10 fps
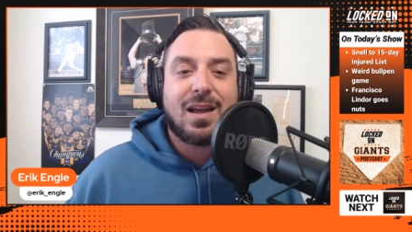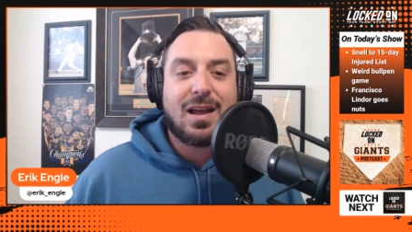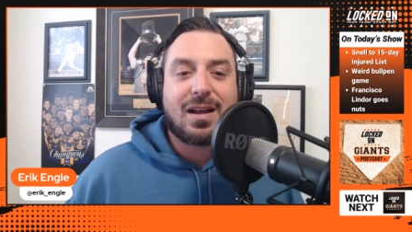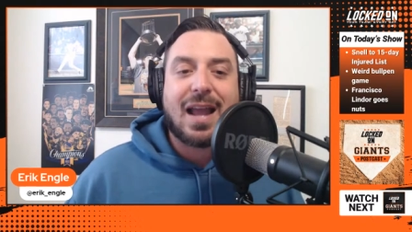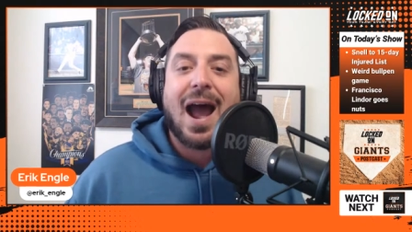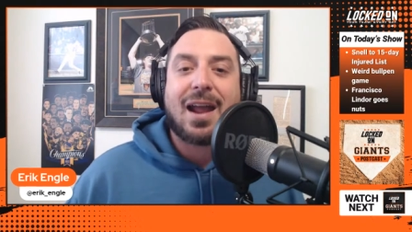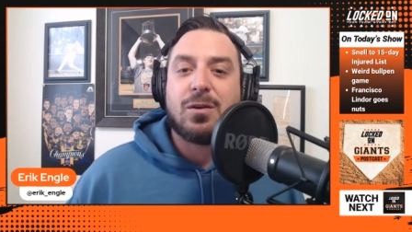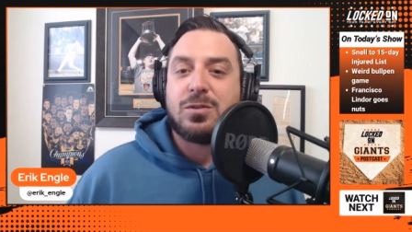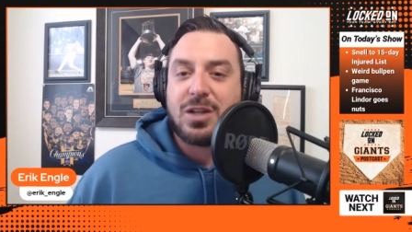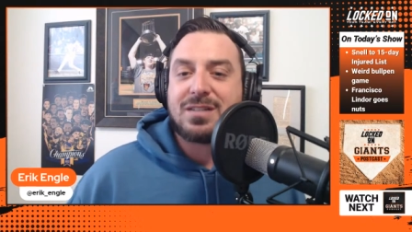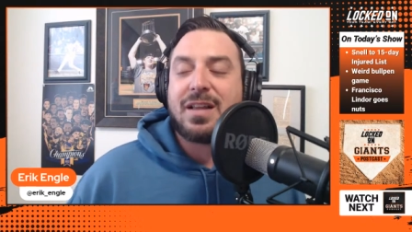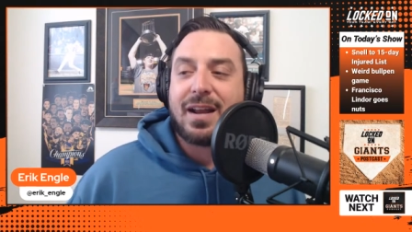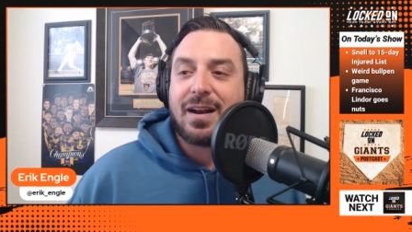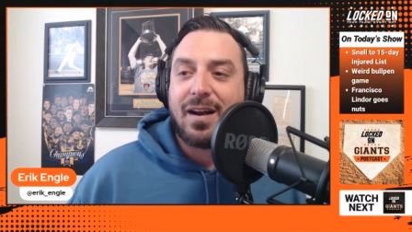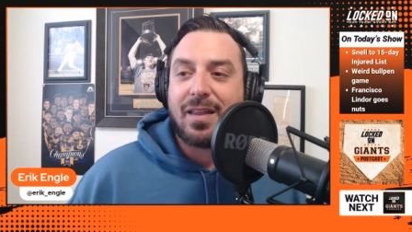a guy who just
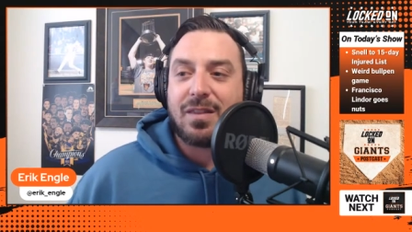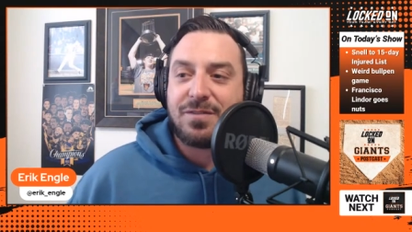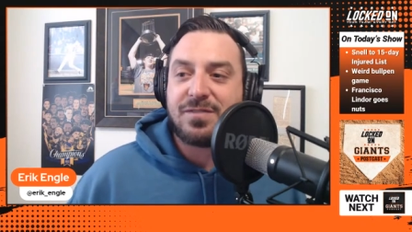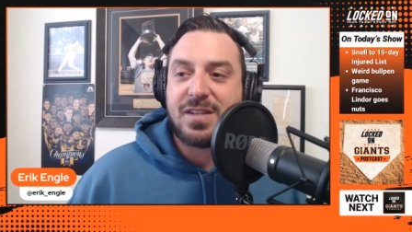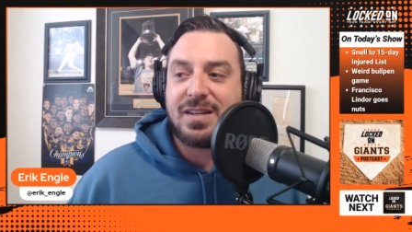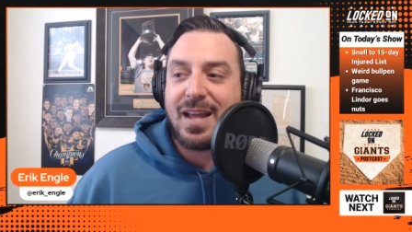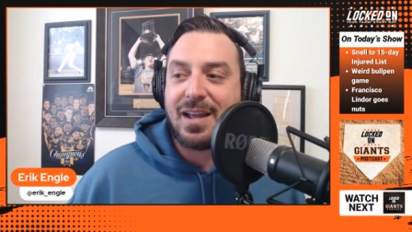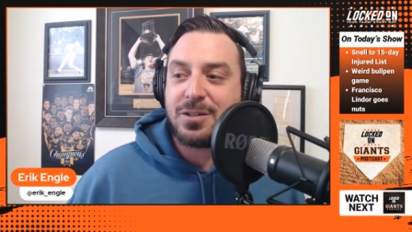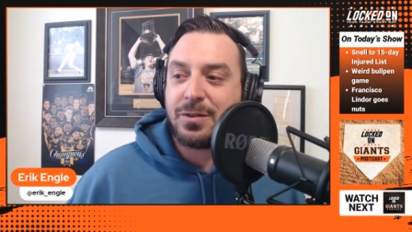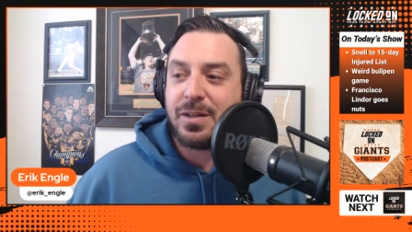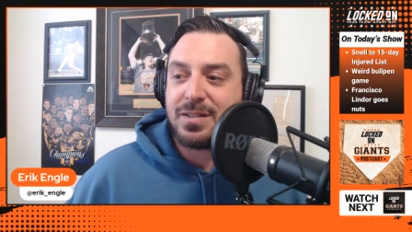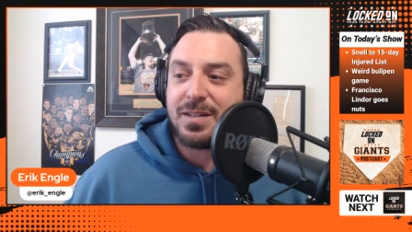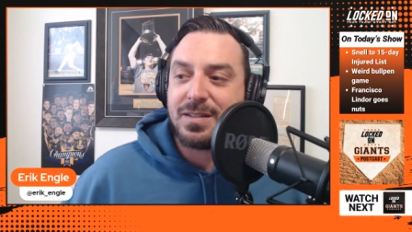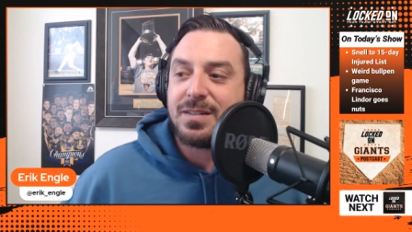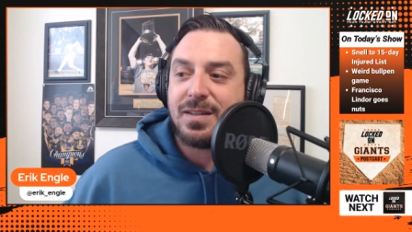landed on the 15-day injured list
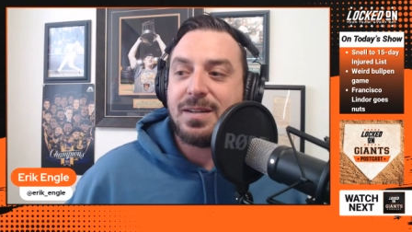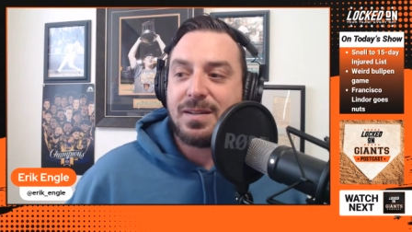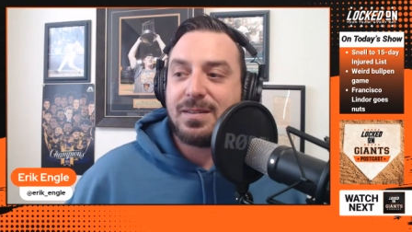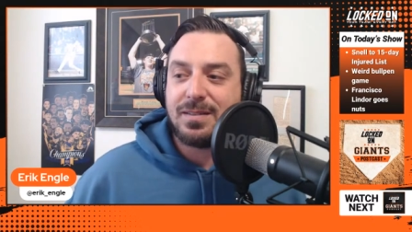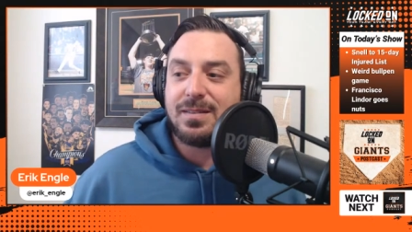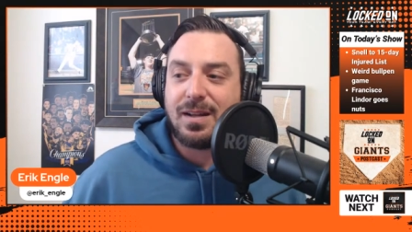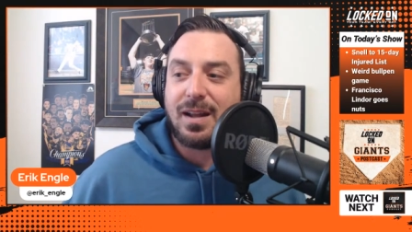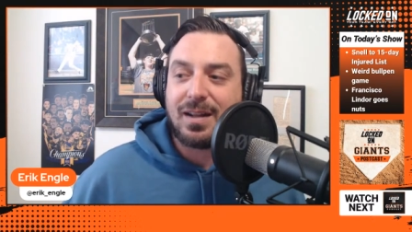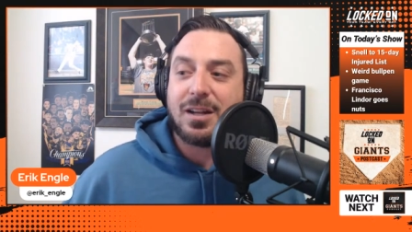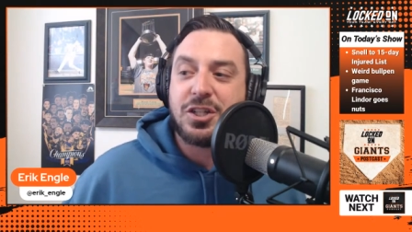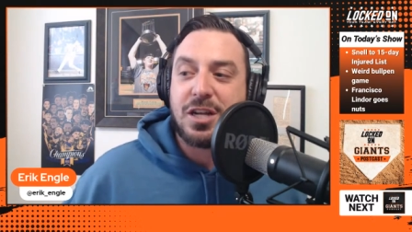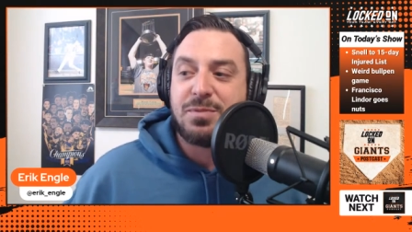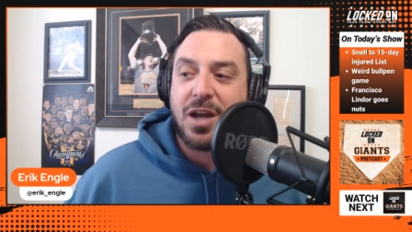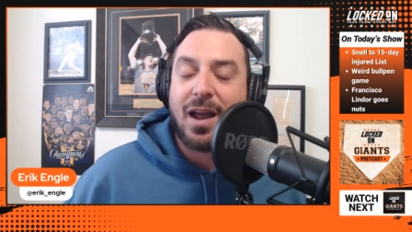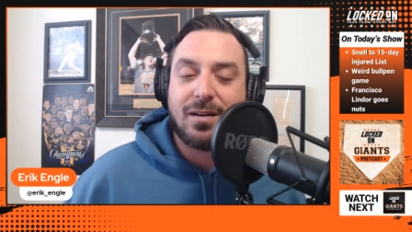is a cheap
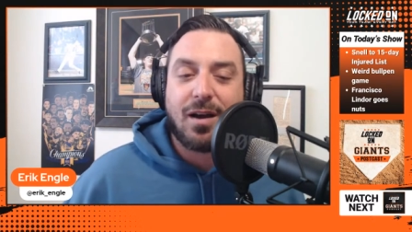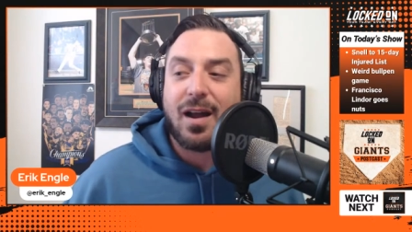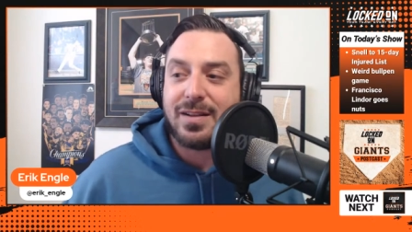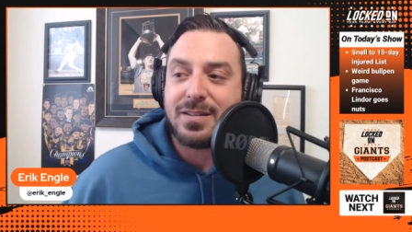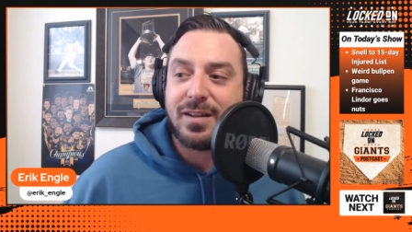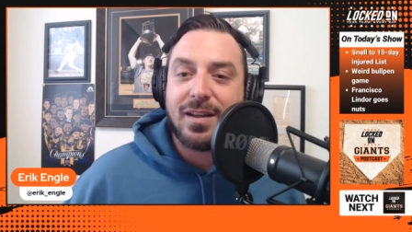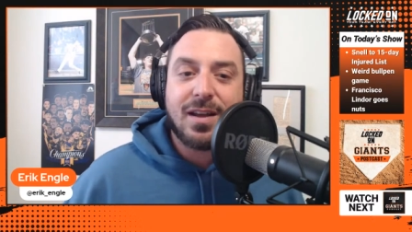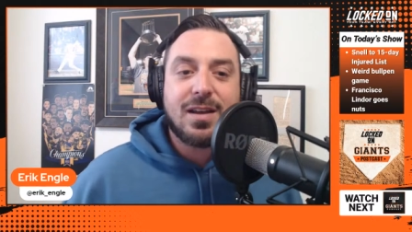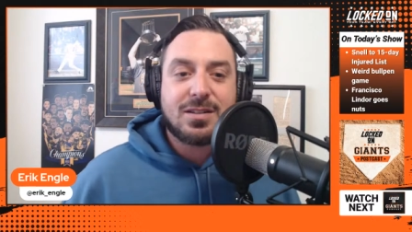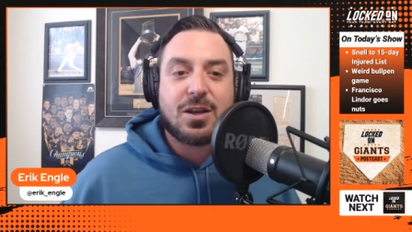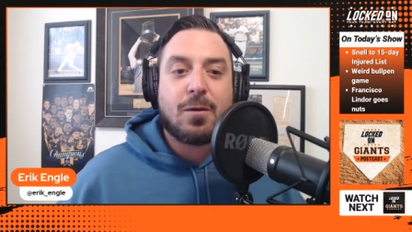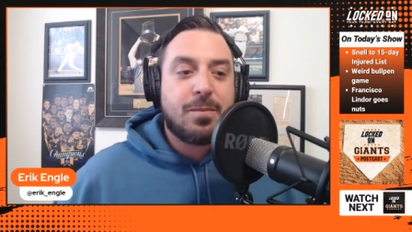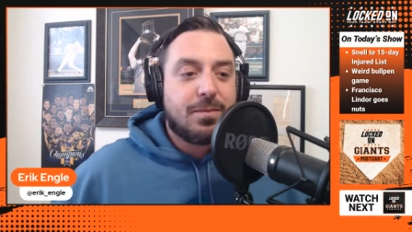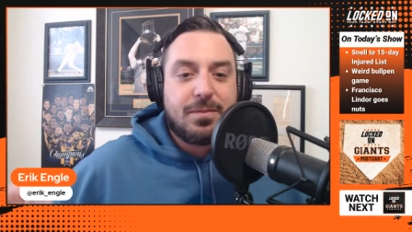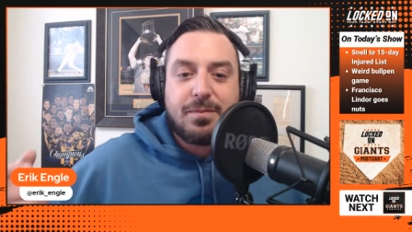shot, honestly. So
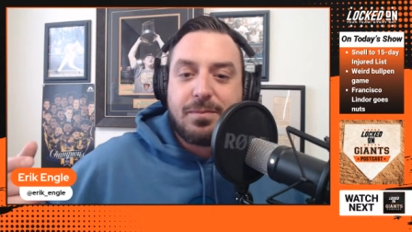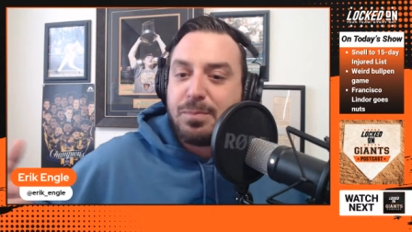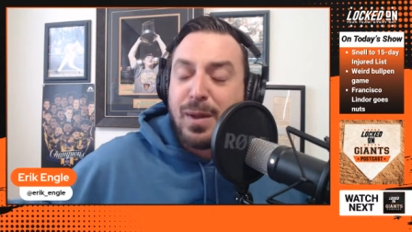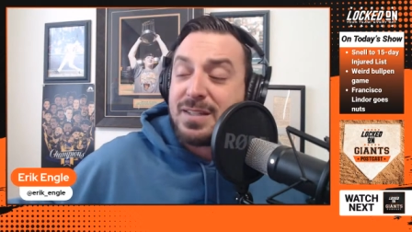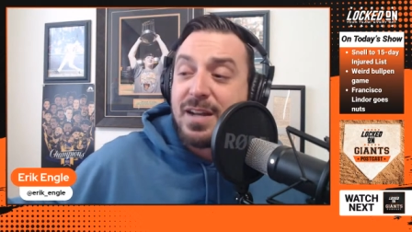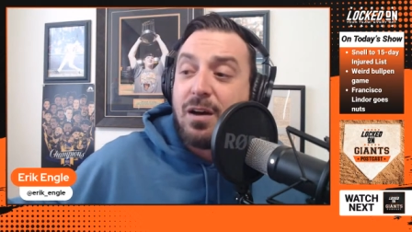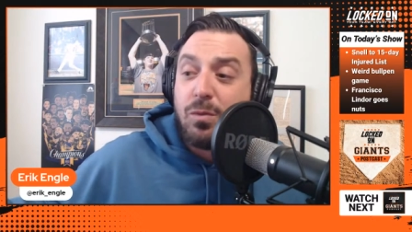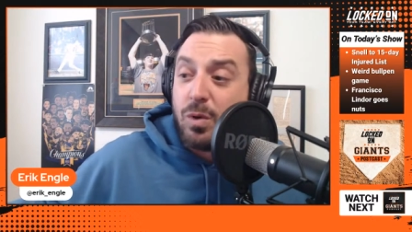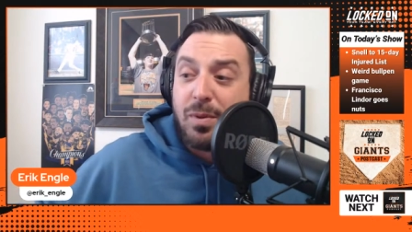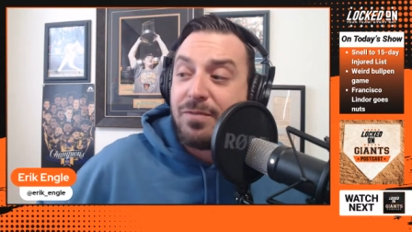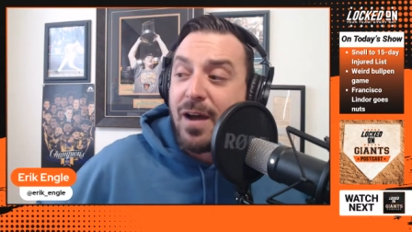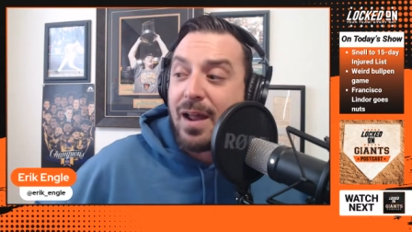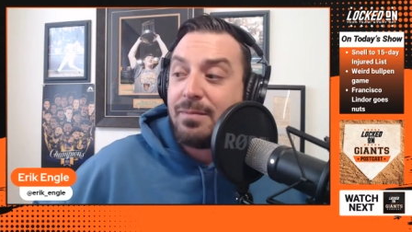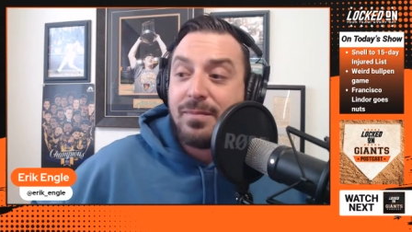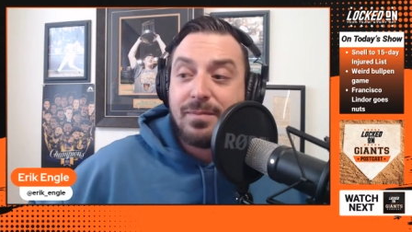Blake Snell will be fine.